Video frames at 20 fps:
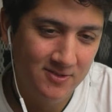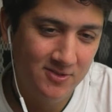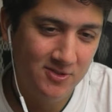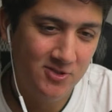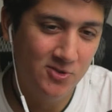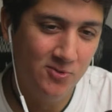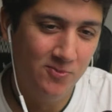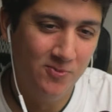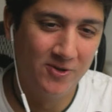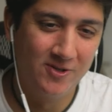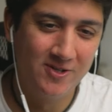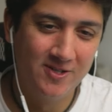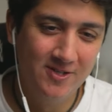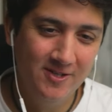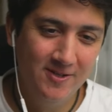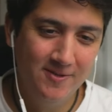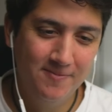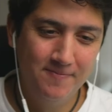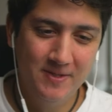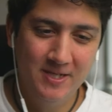Super
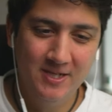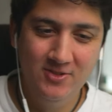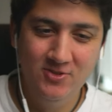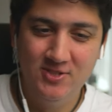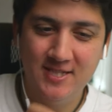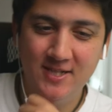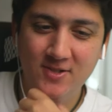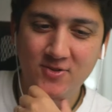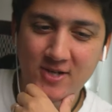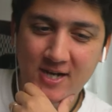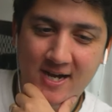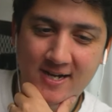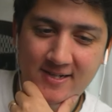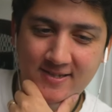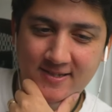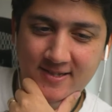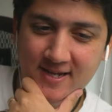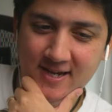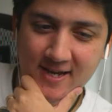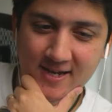clean. And you said you
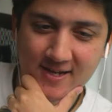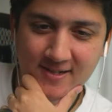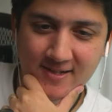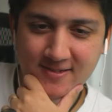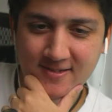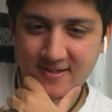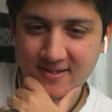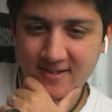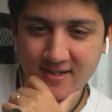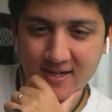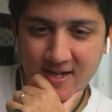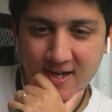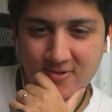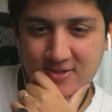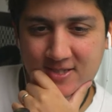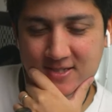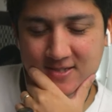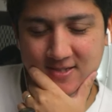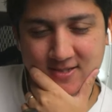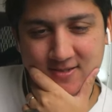added the hand. How
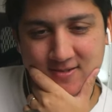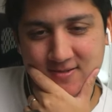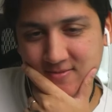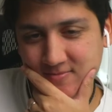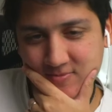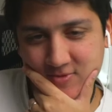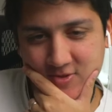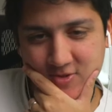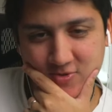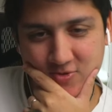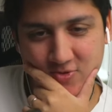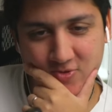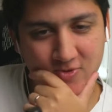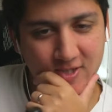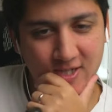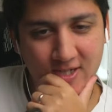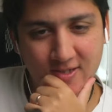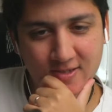did you do that?